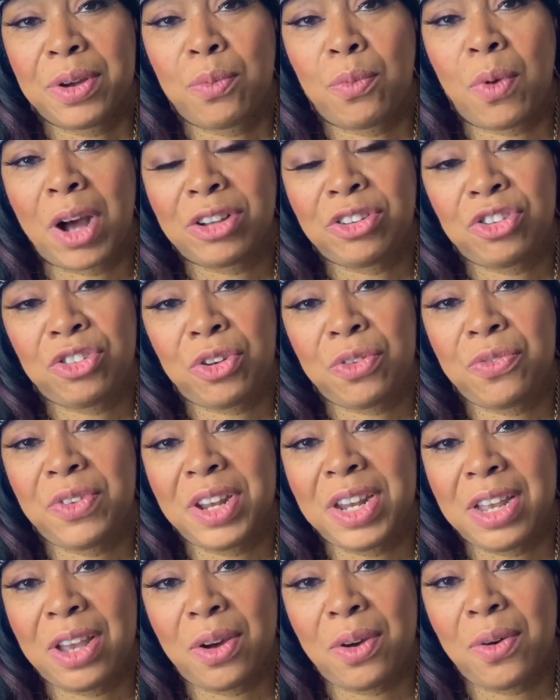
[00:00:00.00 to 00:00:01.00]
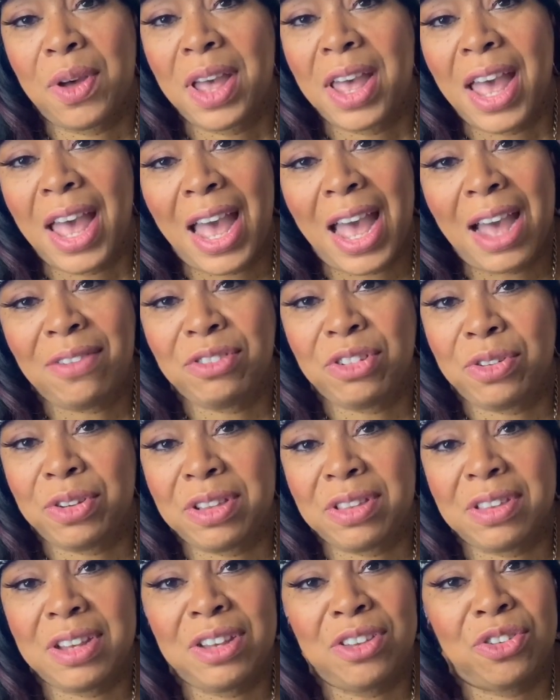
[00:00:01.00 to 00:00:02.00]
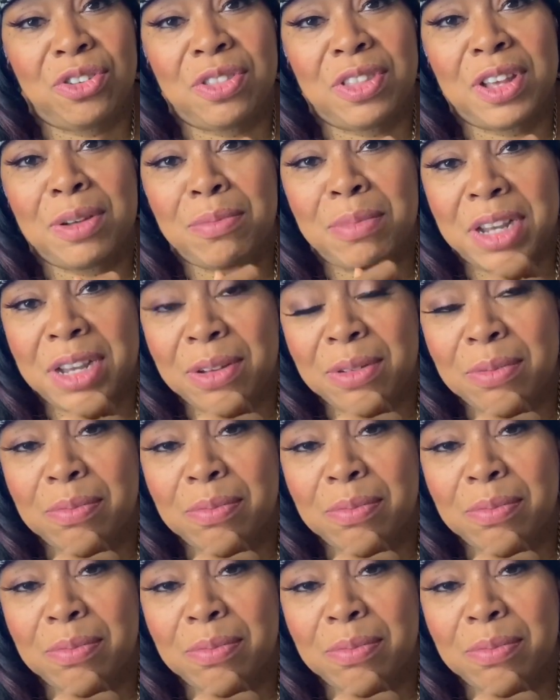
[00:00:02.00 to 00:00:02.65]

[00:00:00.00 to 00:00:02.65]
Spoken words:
watches your video after it sees your thumbnail.